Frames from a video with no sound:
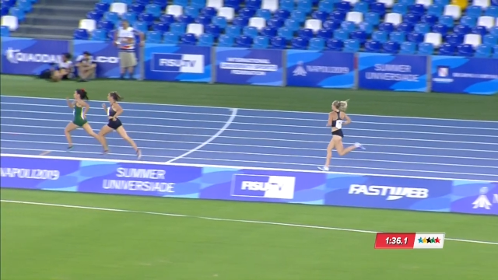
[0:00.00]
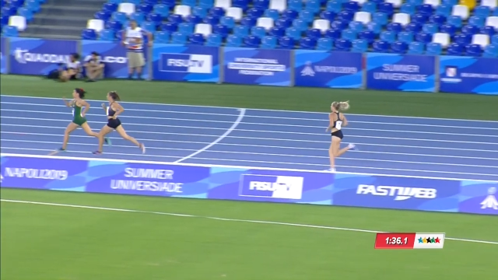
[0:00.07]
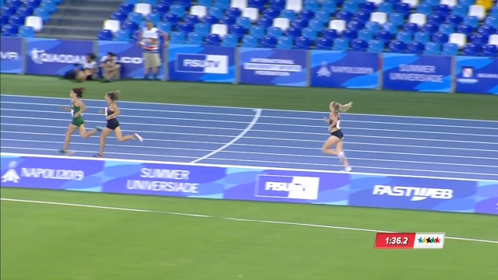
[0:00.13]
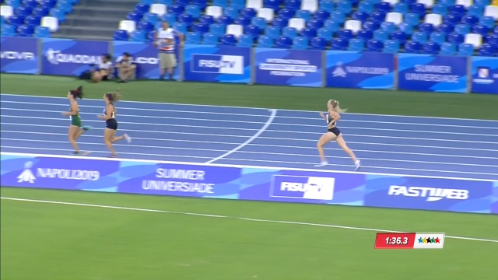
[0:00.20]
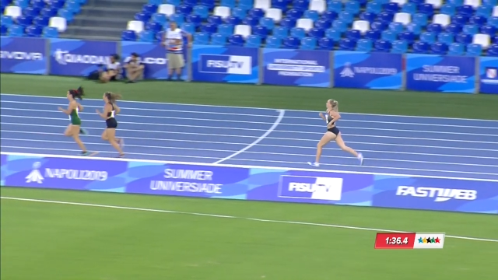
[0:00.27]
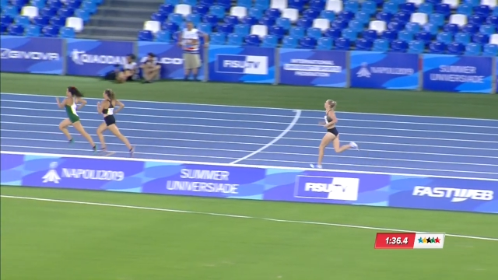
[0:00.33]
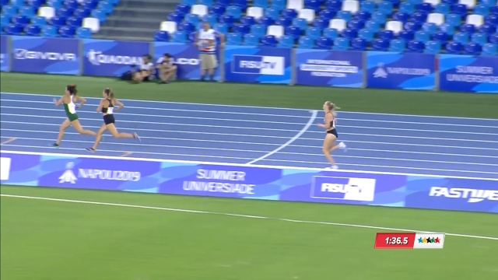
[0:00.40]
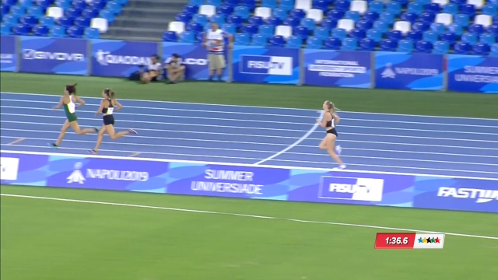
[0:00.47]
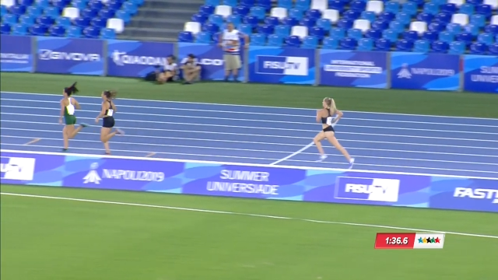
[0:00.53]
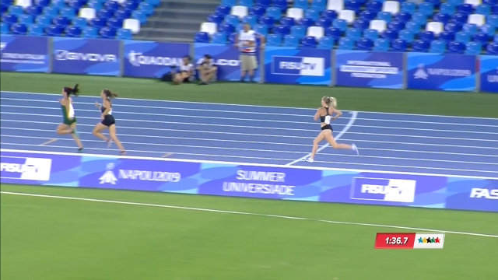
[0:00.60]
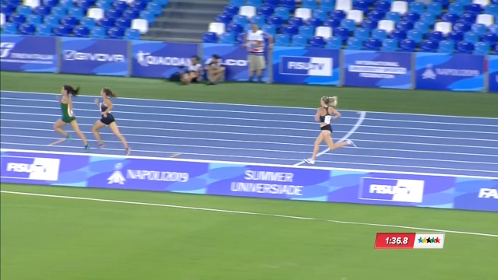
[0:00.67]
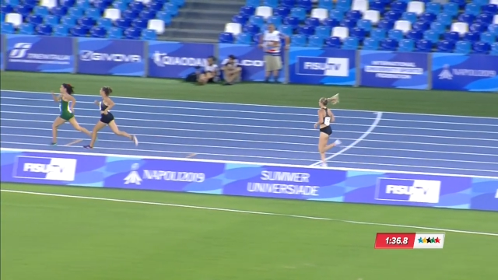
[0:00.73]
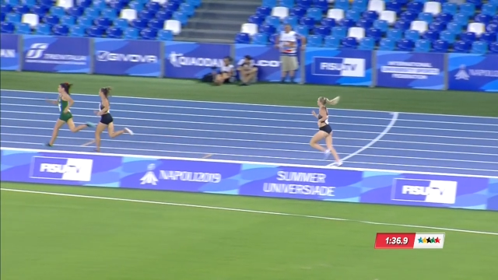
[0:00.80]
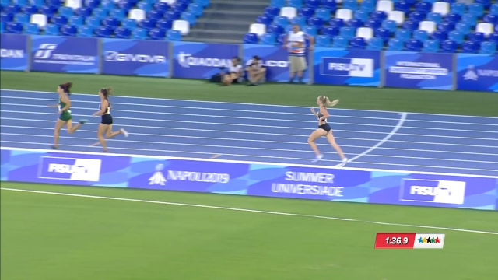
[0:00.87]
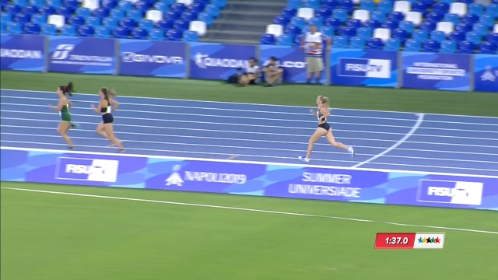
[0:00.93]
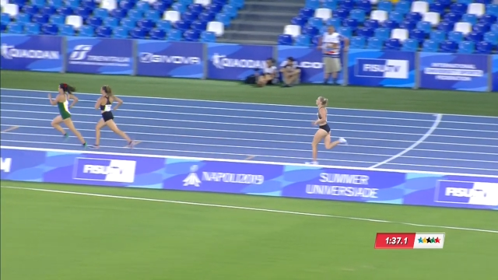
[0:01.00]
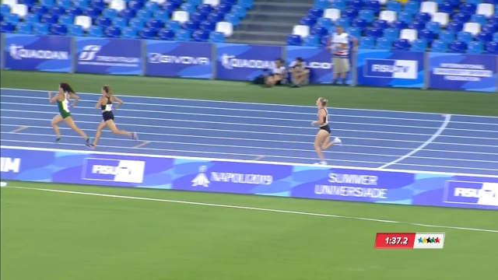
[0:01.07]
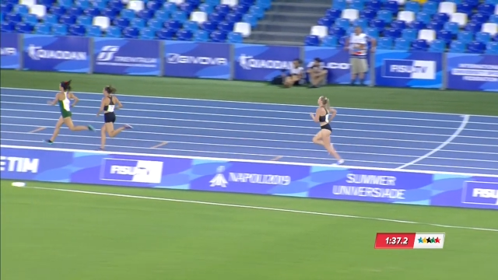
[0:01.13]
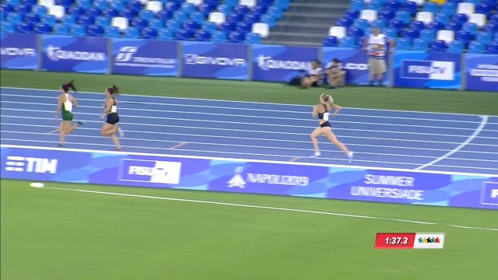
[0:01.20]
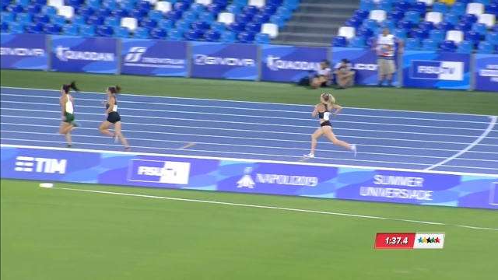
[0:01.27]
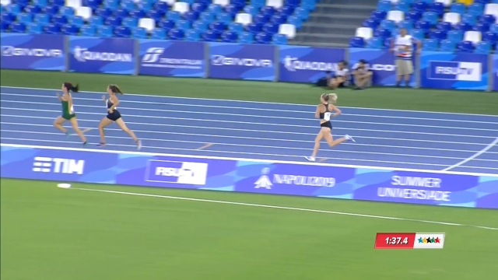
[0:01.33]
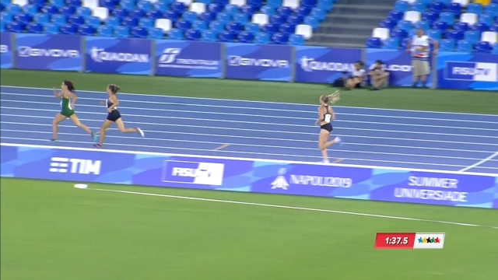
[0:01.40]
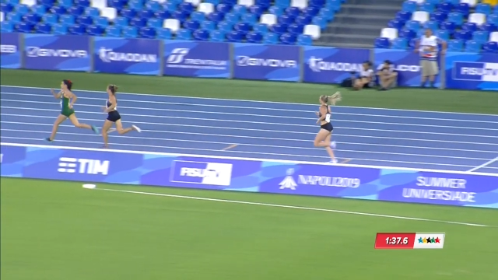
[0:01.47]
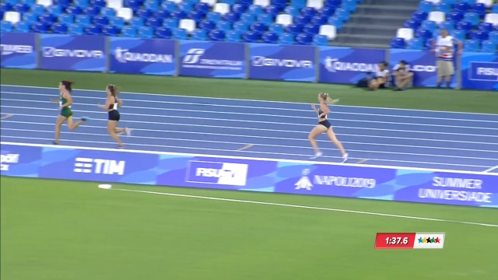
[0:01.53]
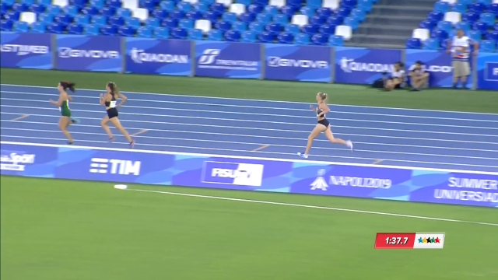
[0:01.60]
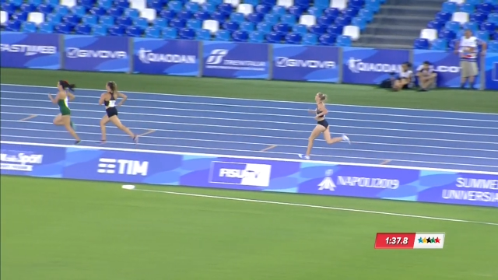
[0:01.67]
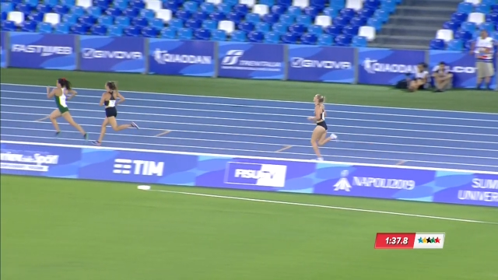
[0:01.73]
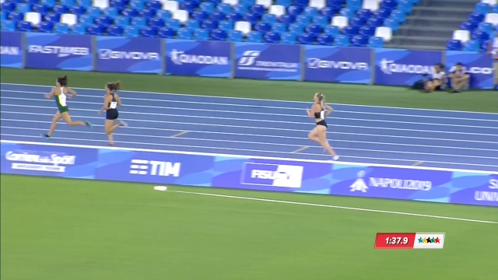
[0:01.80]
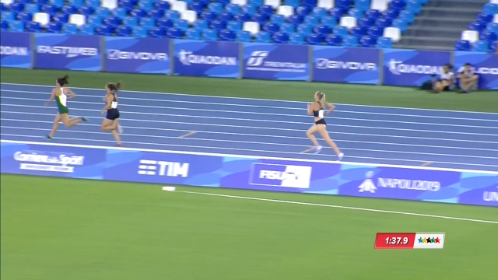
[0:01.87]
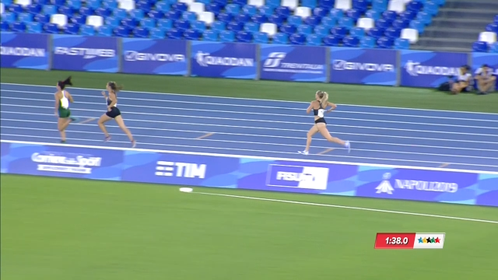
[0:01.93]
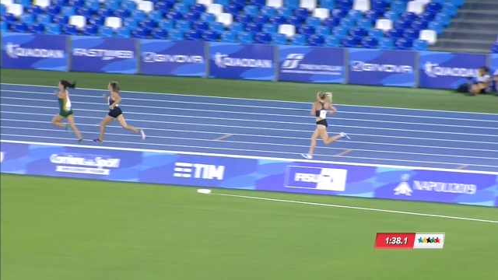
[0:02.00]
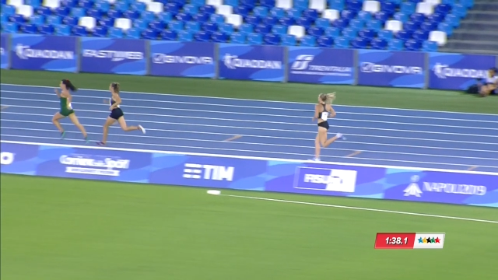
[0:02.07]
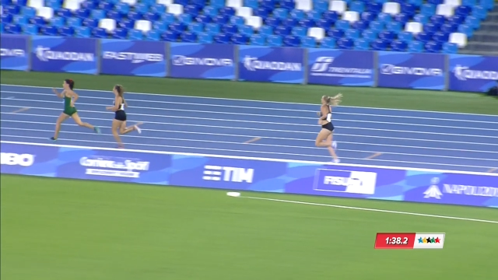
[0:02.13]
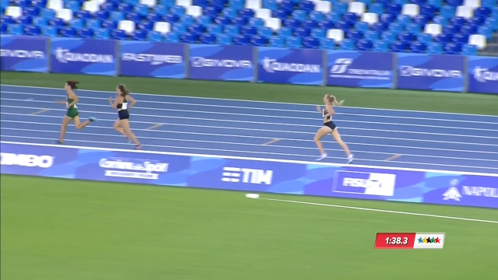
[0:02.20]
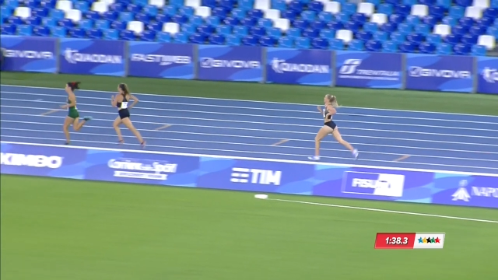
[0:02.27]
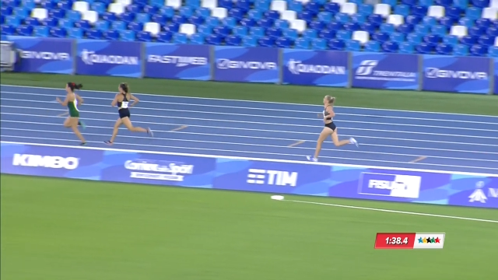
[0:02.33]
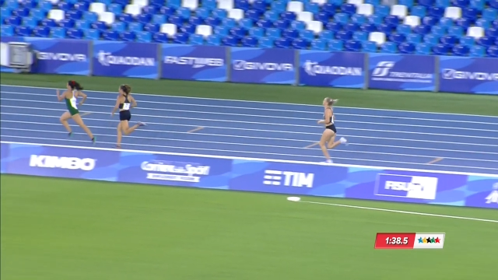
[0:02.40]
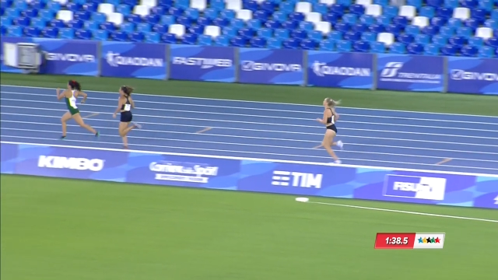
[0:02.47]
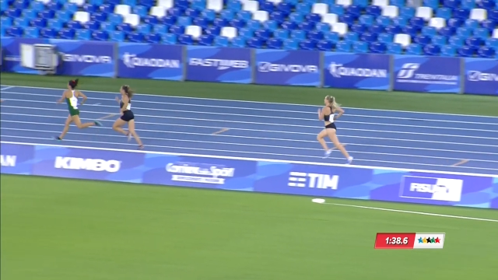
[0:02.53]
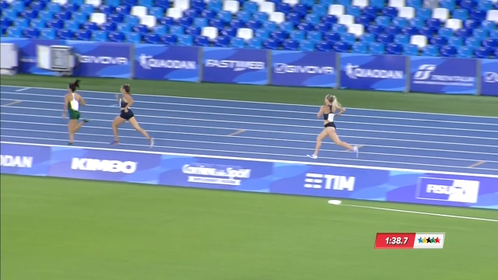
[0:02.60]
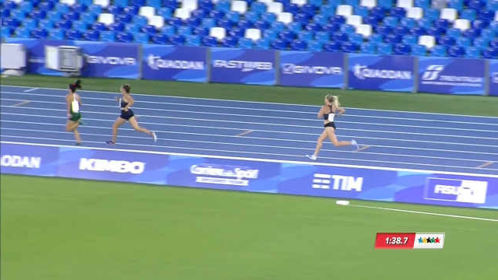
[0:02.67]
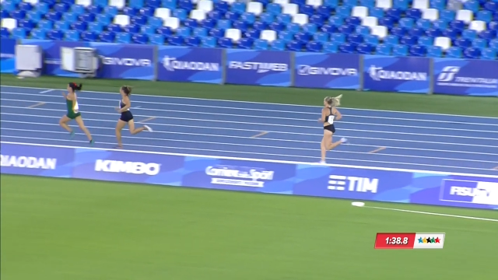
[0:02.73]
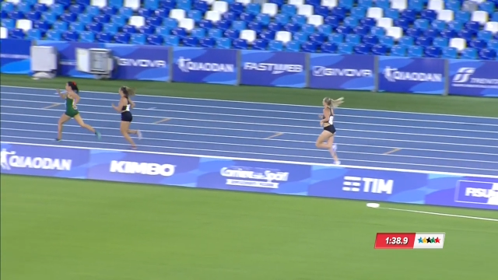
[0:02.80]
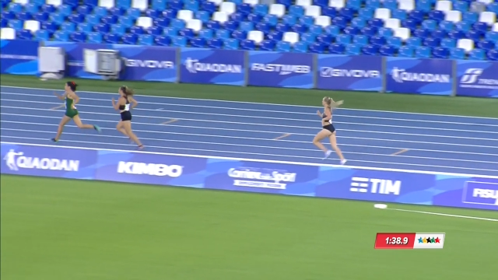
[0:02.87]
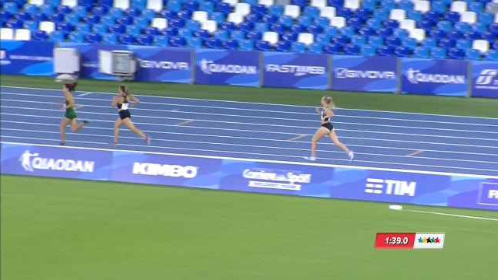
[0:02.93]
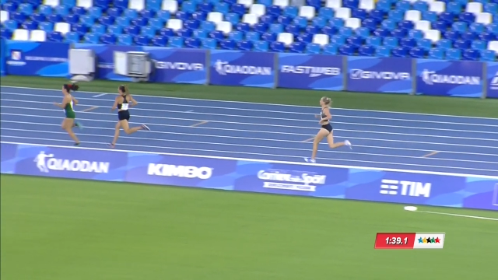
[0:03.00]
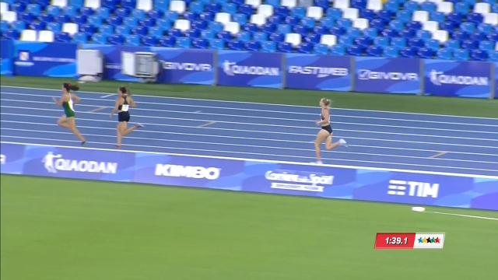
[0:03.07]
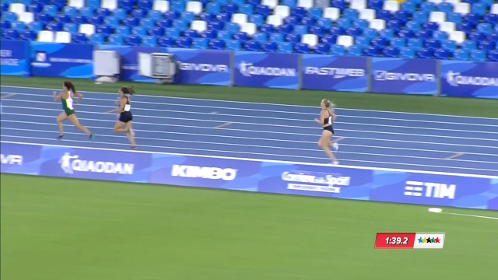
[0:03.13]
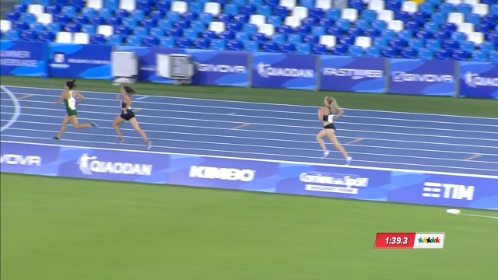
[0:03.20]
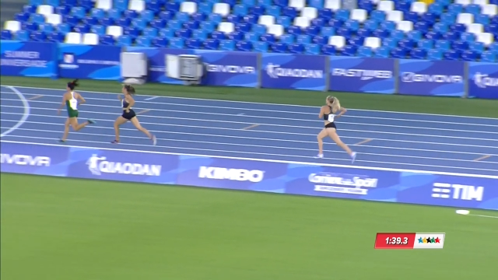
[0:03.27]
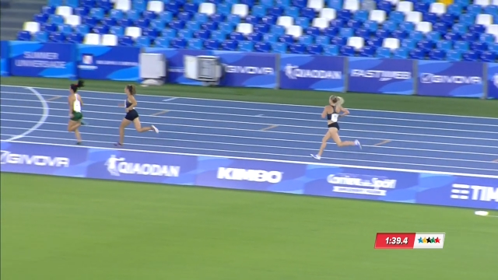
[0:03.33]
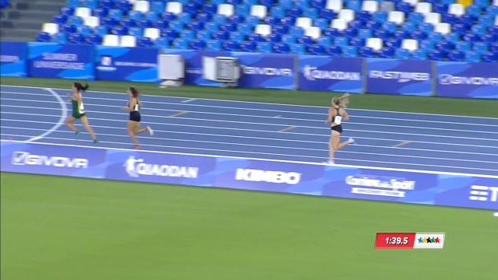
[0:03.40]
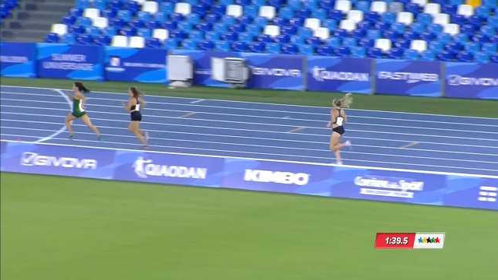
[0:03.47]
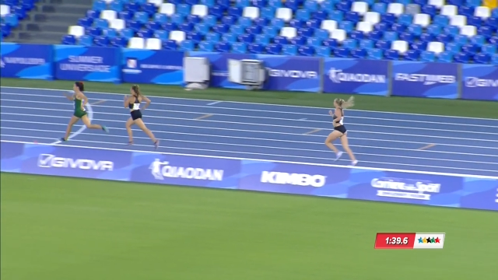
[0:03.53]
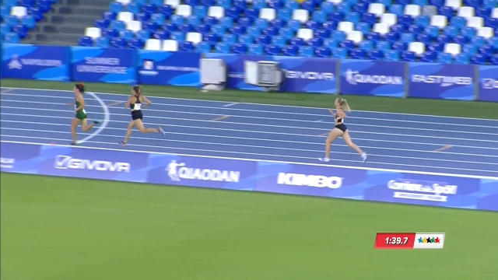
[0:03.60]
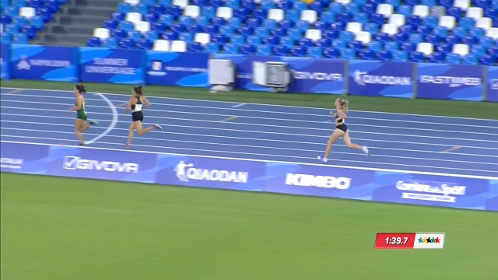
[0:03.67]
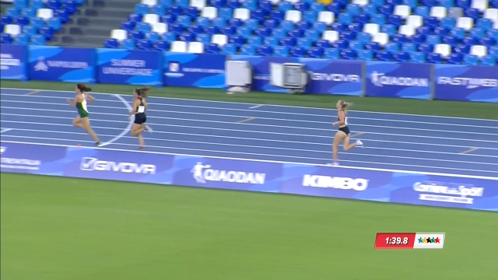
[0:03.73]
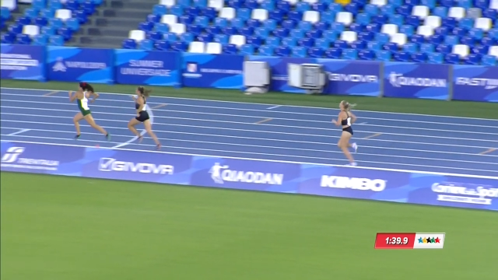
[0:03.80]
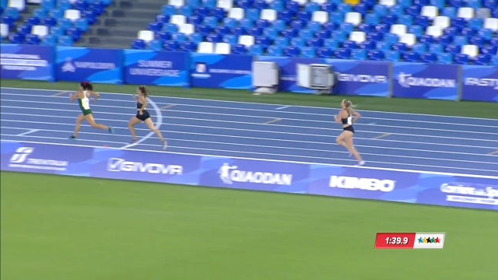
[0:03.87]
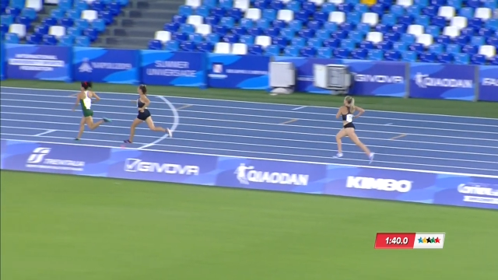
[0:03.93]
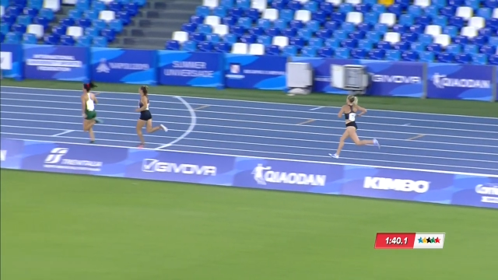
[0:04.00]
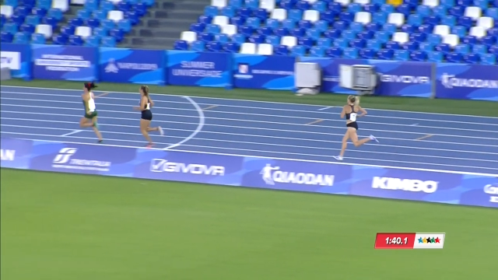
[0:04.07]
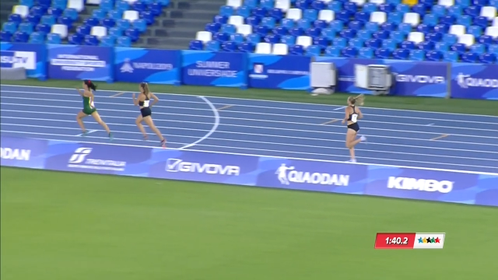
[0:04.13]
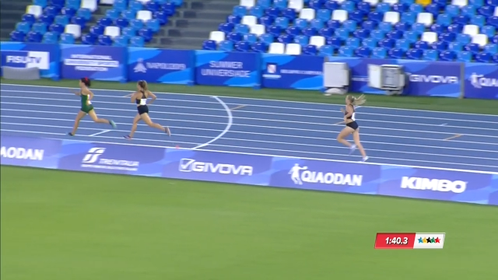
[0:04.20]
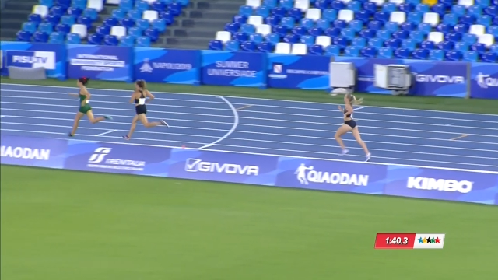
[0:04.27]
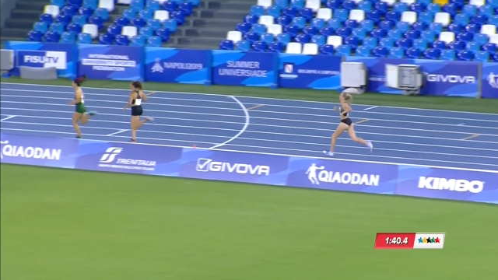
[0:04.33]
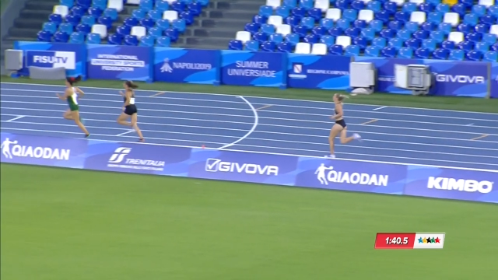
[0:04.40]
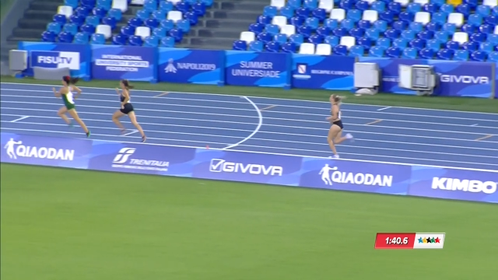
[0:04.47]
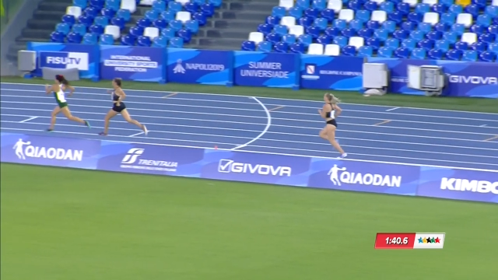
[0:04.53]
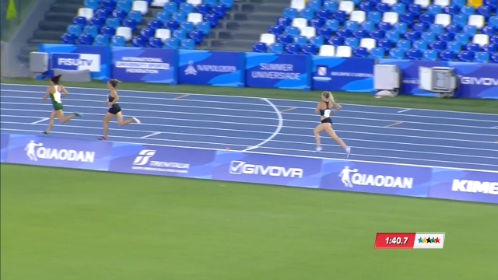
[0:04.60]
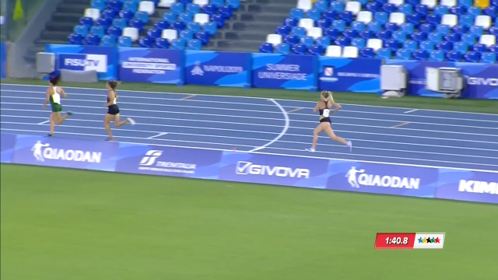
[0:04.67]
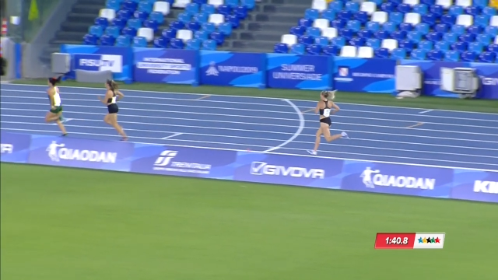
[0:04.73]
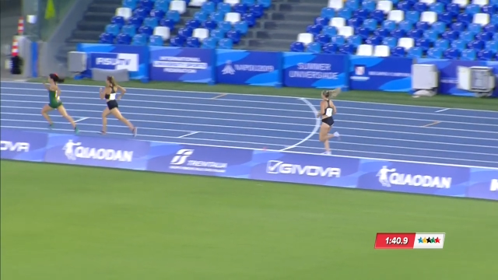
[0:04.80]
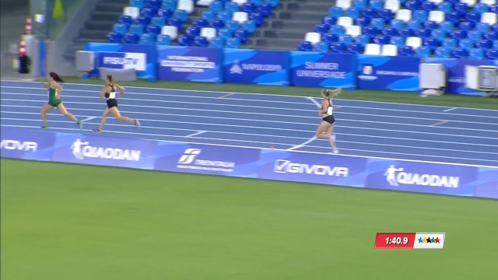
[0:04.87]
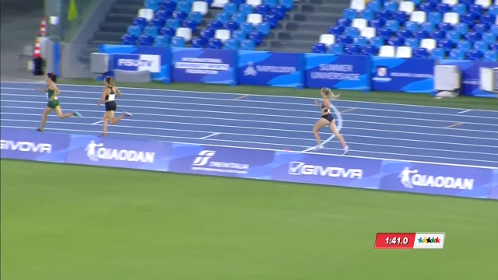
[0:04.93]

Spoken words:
No face is visible, so there are no lips to read.